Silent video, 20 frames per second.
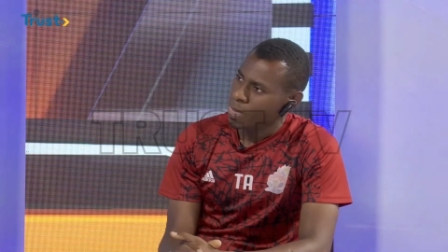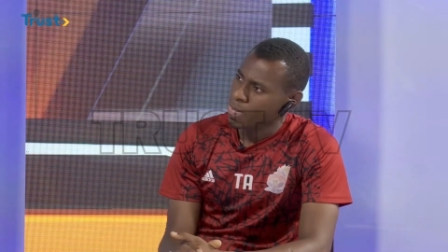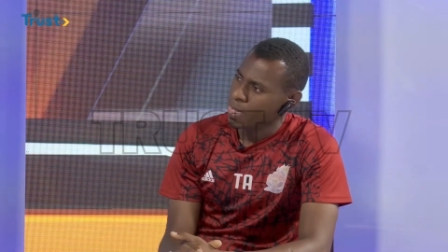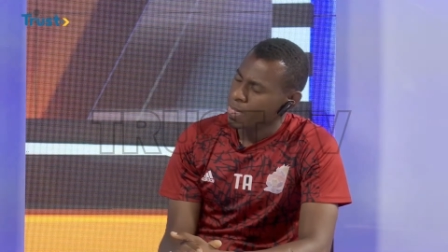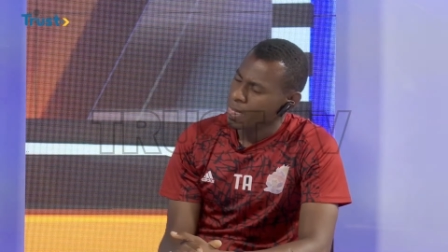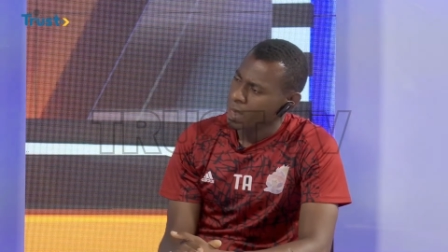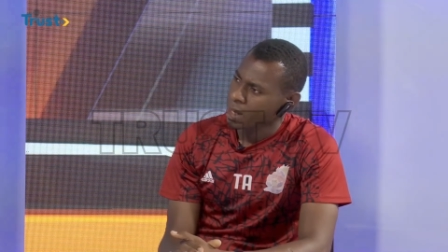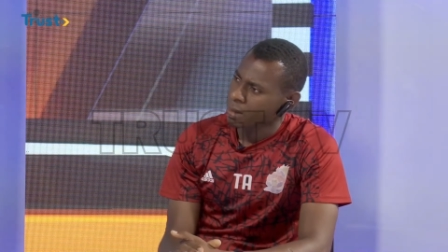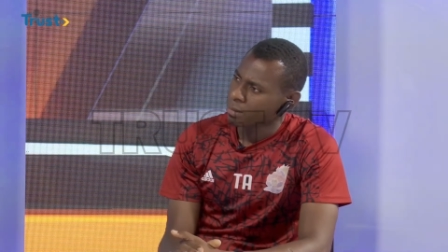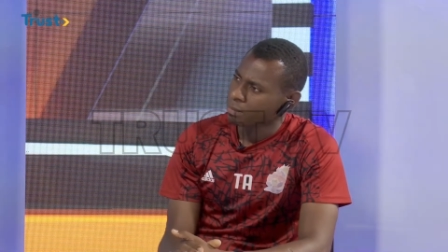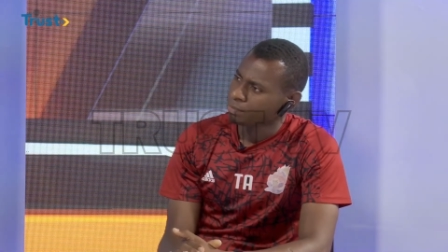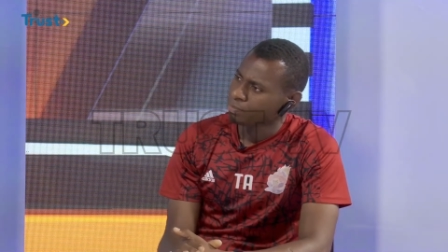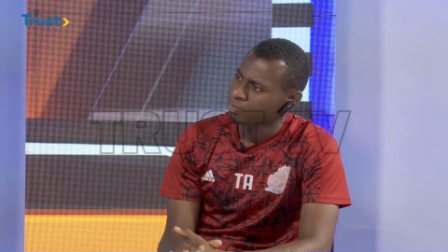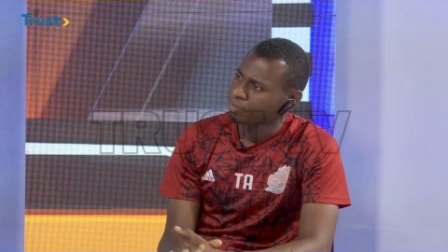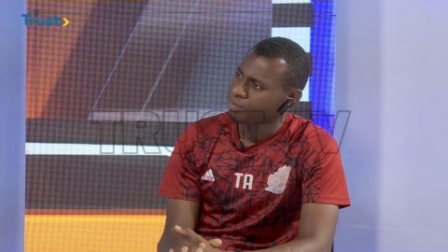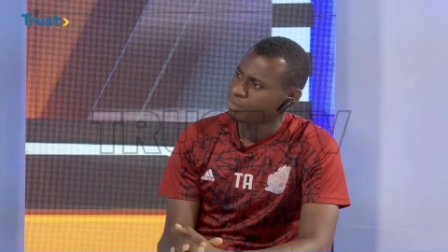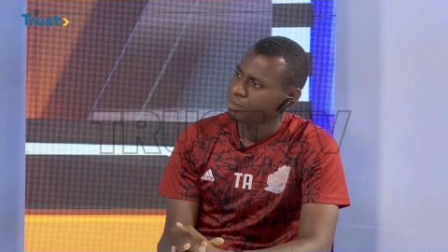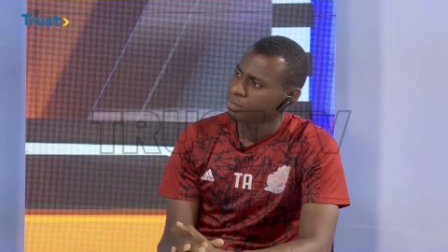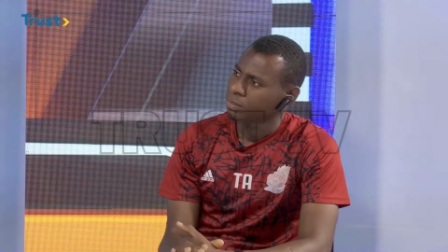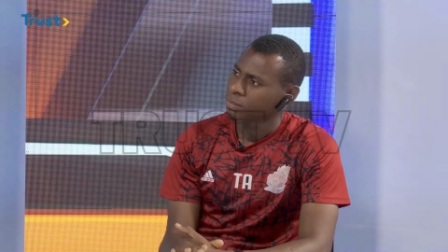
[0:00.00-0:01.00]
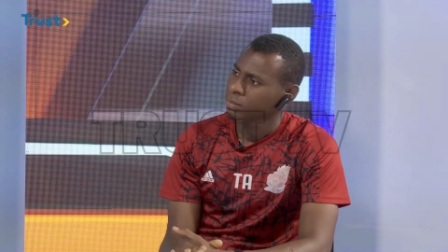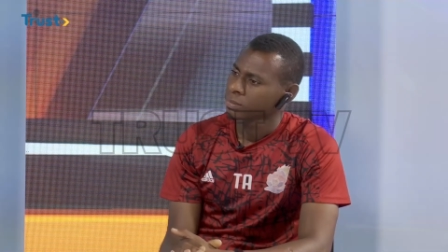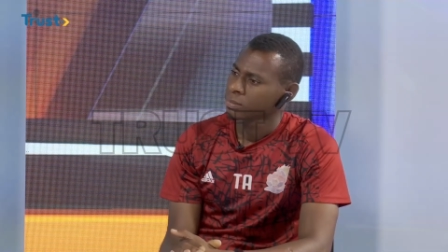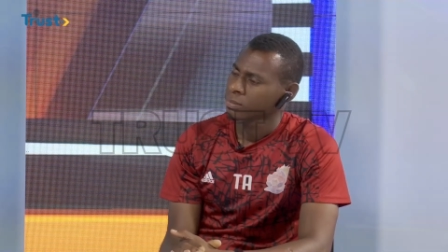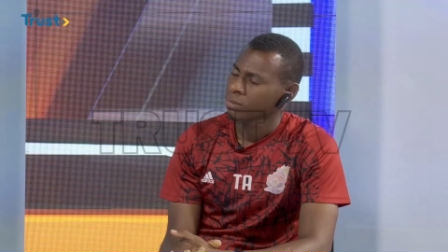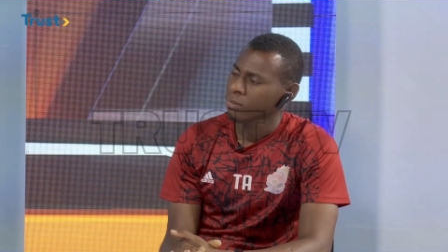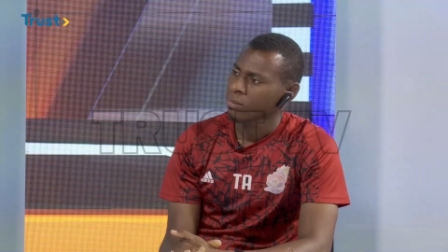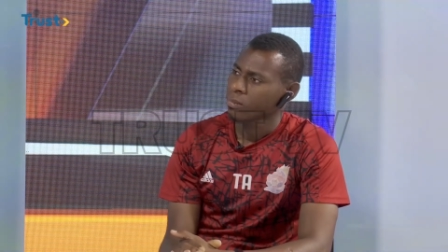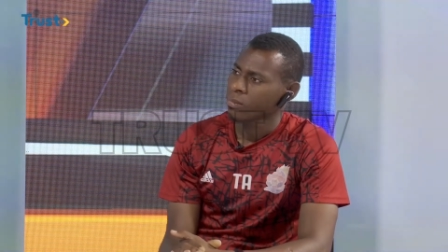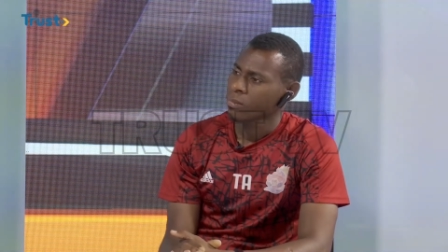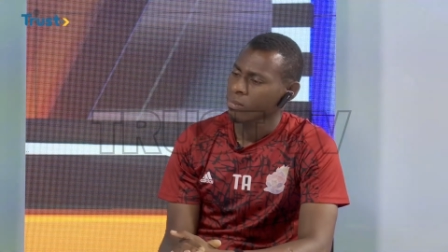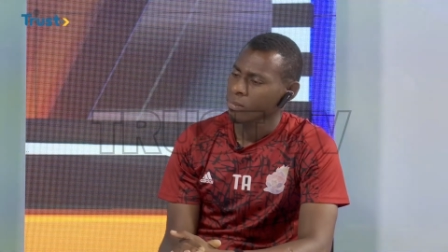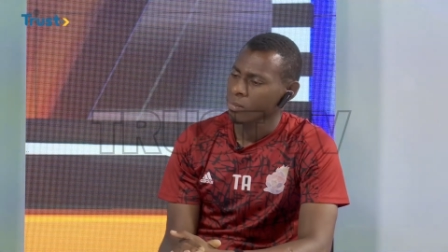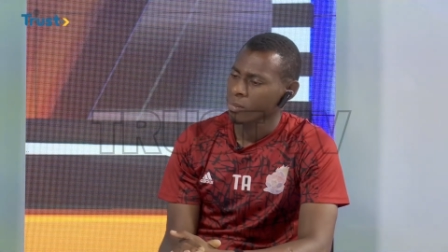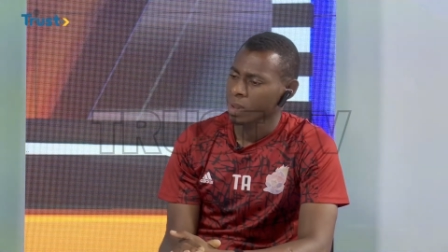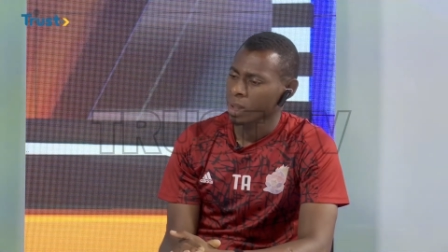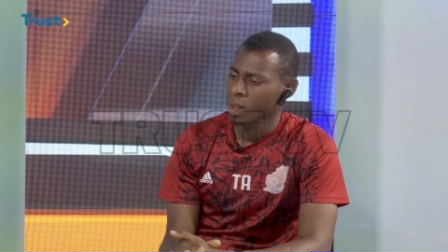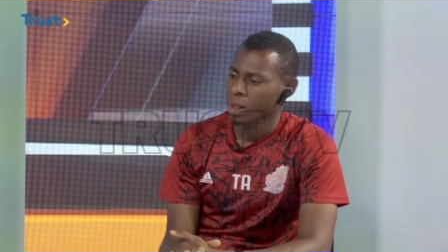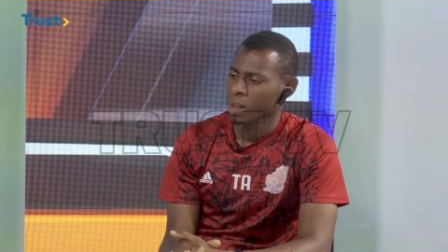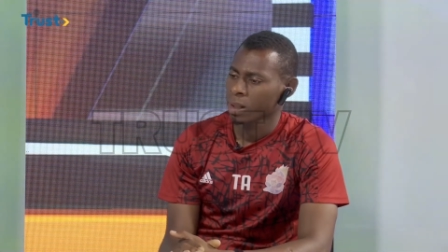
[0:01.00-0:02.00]
Well, we've been talking
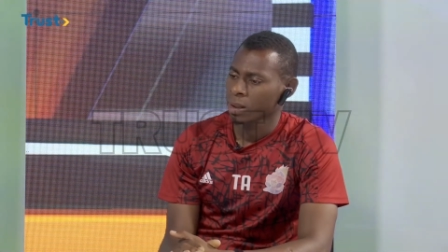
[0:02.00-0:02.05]
concerning the